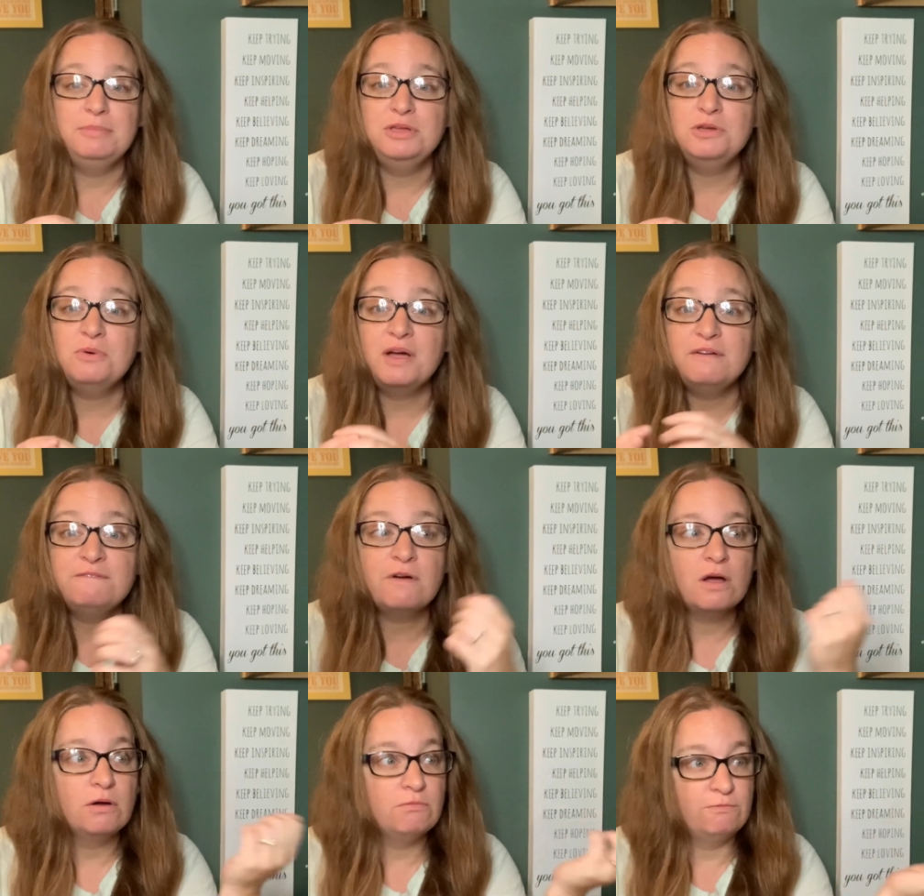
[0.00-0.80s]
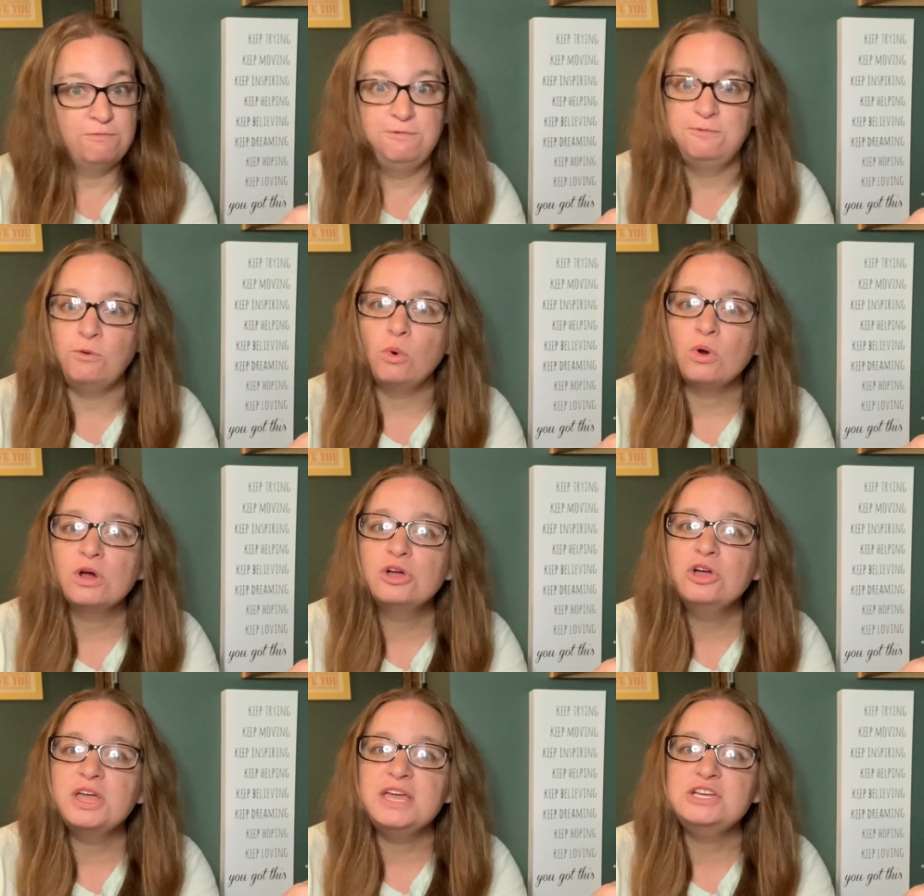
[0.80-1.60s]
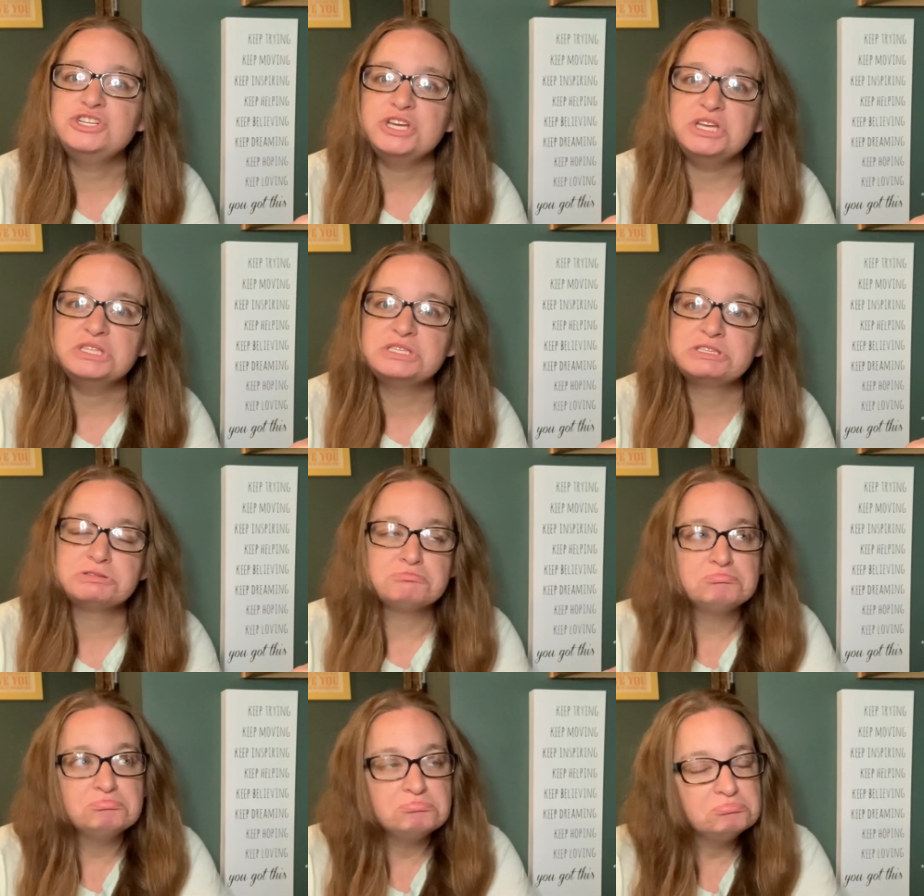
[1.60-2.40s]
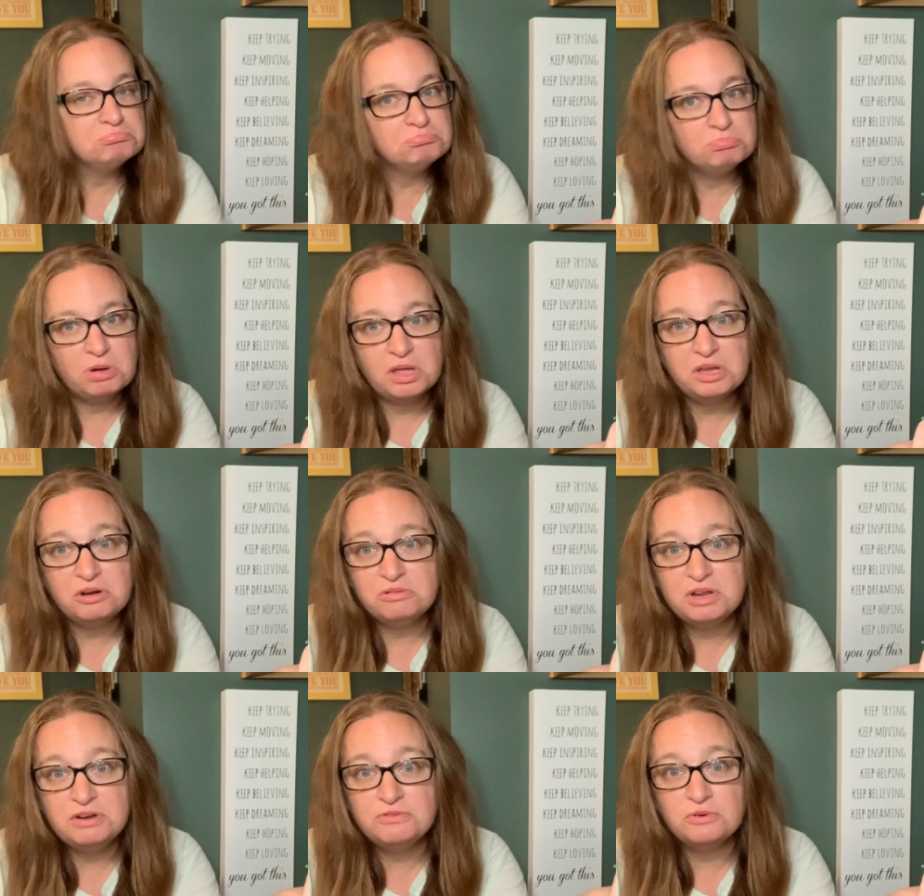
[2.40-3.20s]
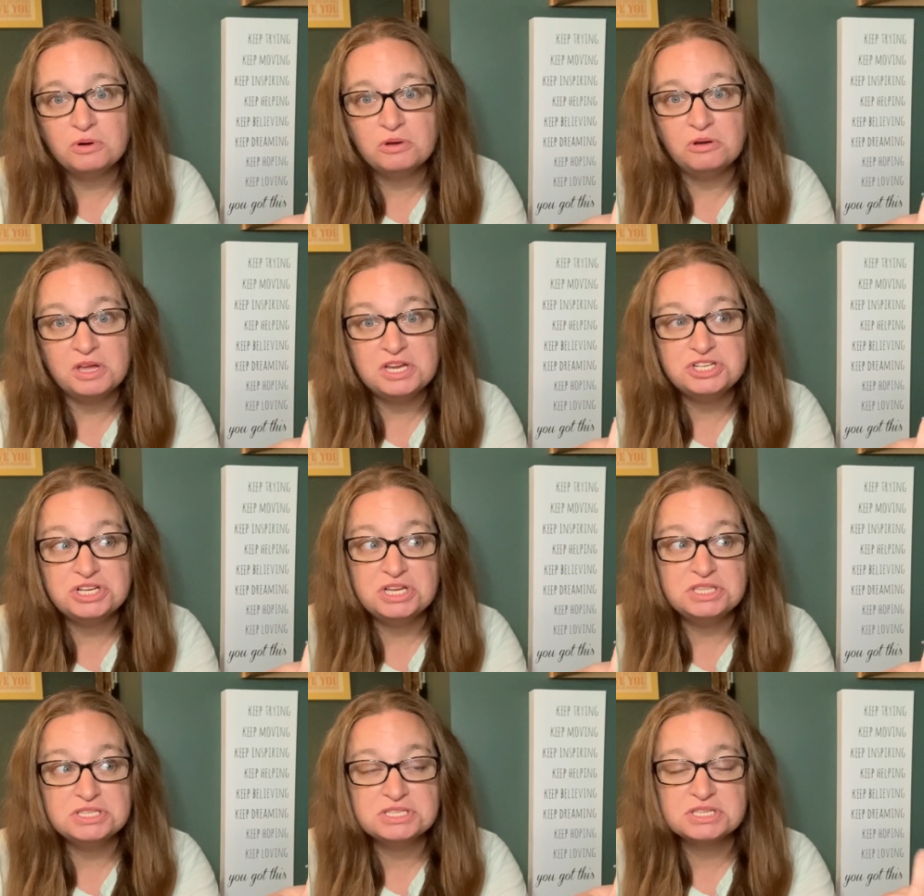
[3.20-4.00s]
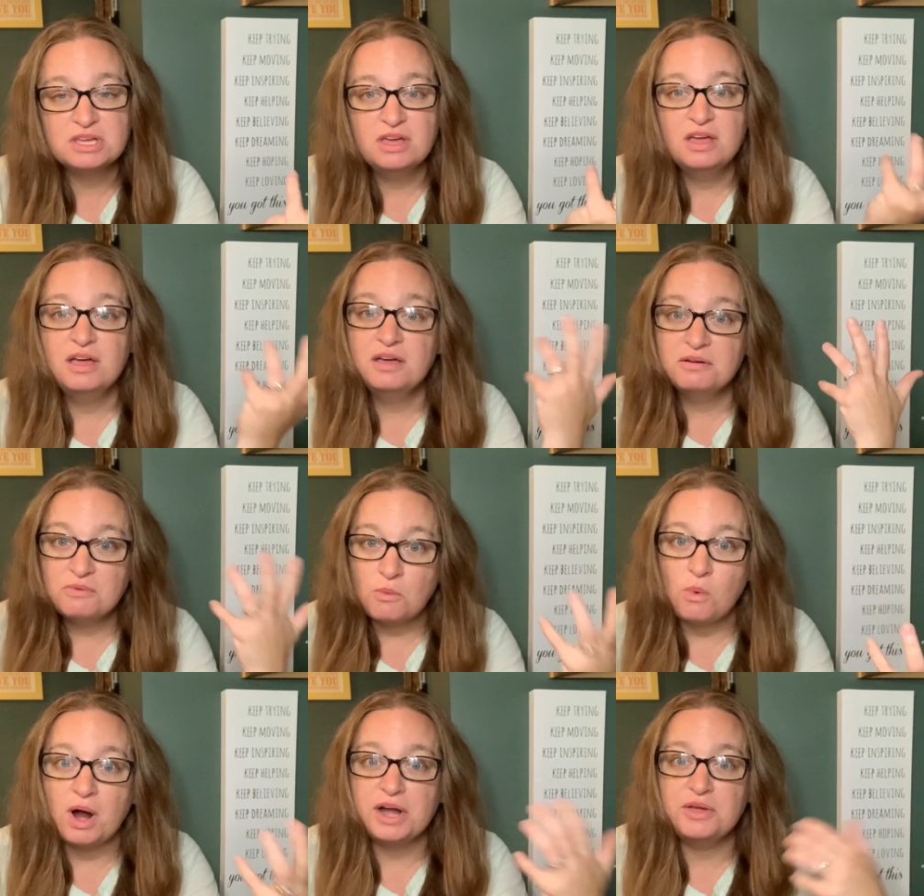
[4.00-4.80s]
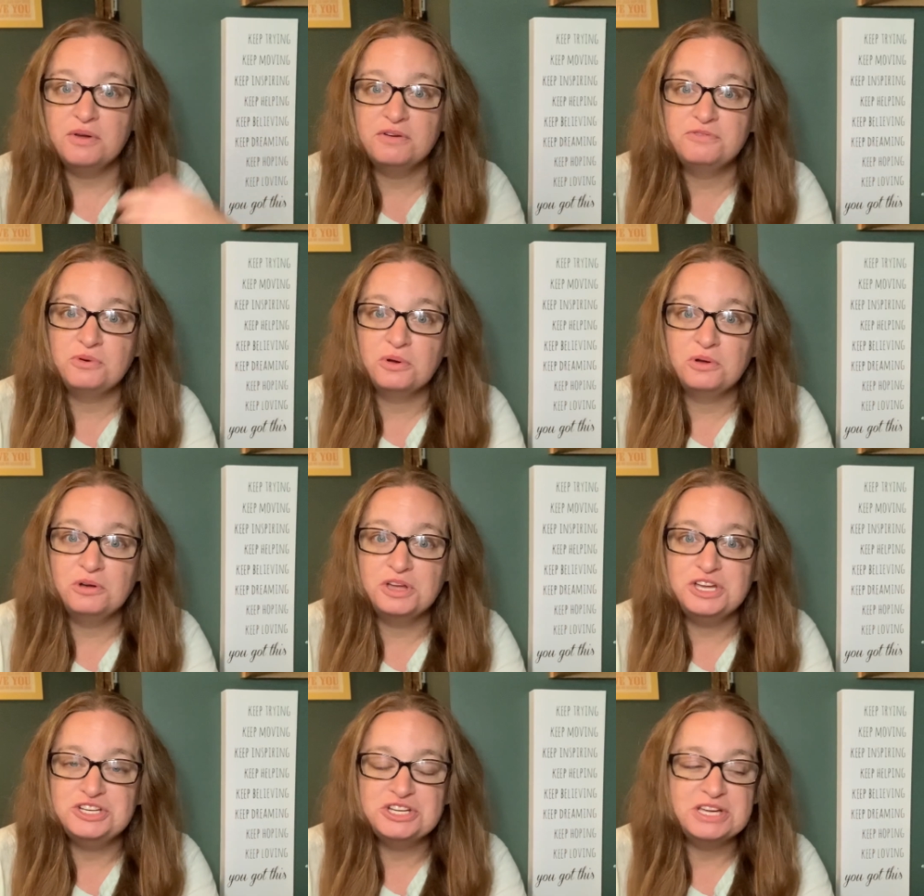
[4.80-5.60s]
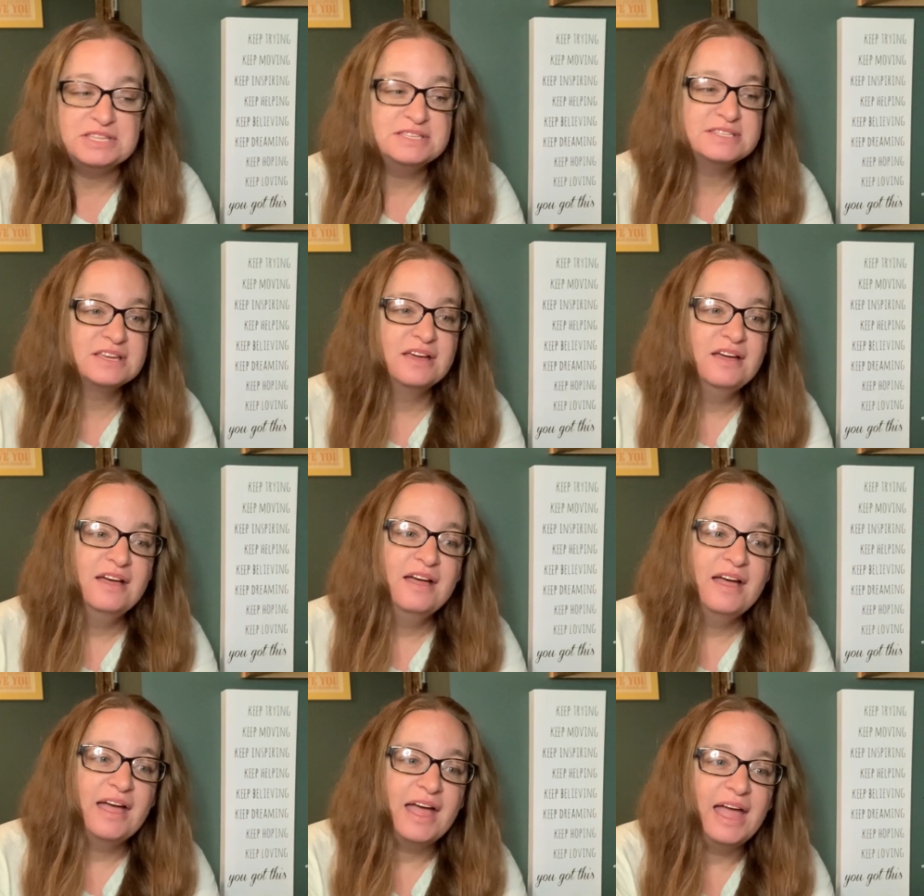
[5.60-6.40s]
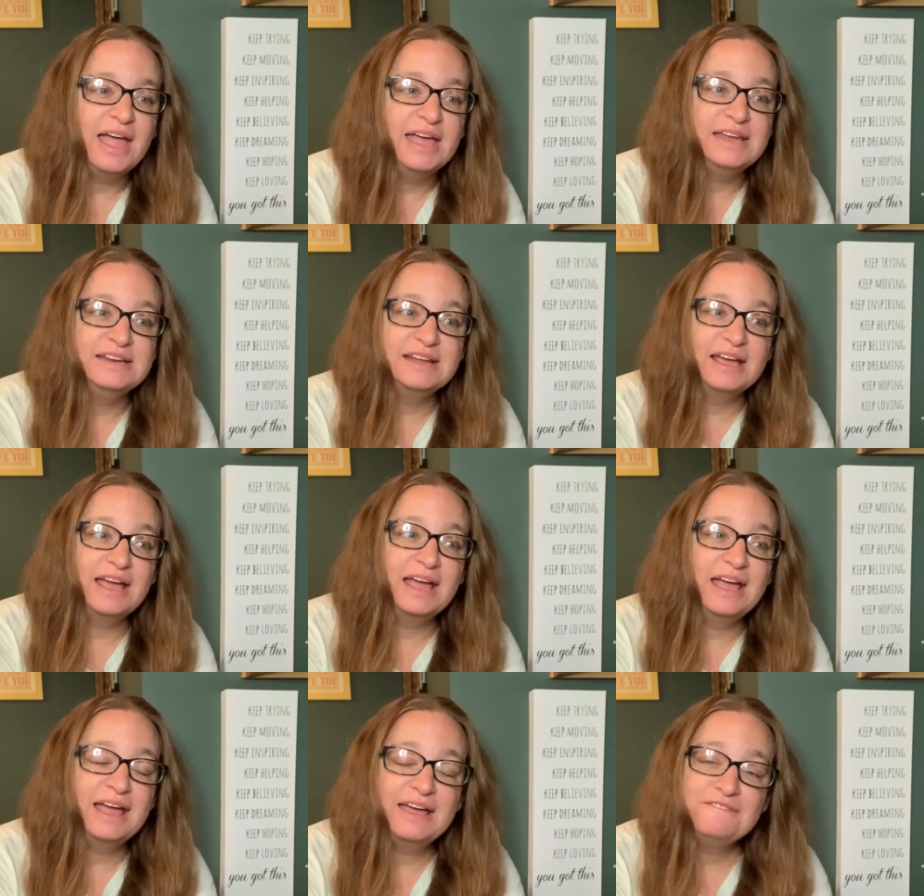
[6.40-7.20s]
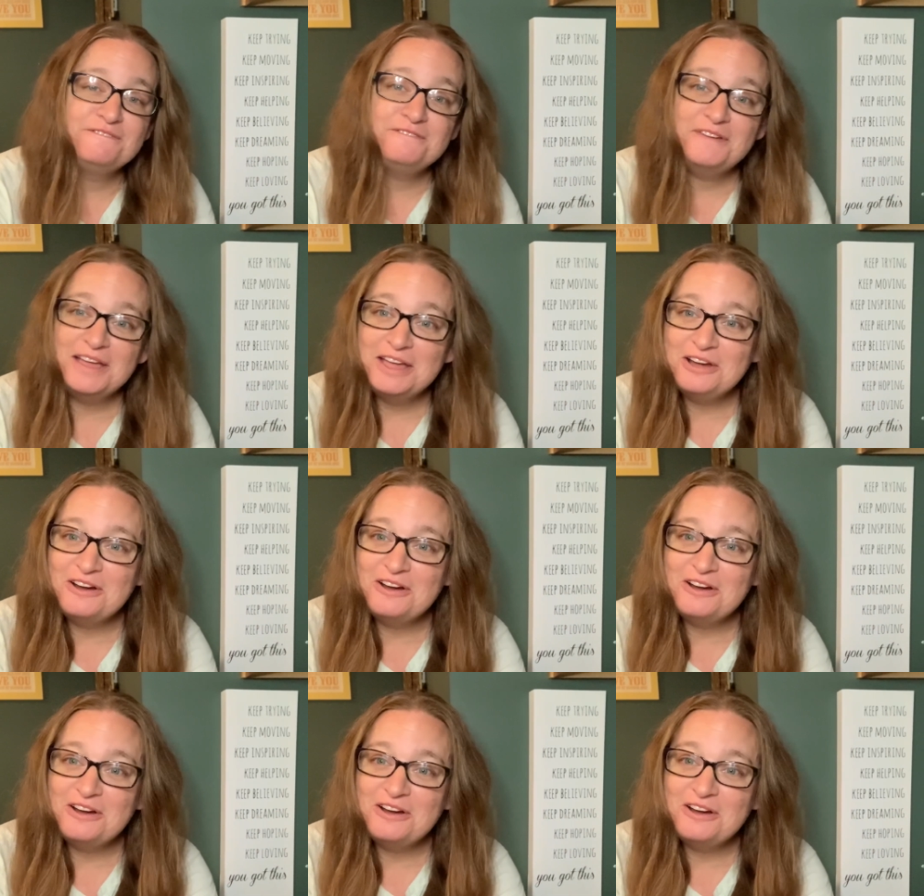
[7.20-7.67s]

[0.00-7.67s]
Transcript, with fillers: you have four cookie sheets. Probably don't need four cookie sheets. Why do you have four cookie sheets? And figure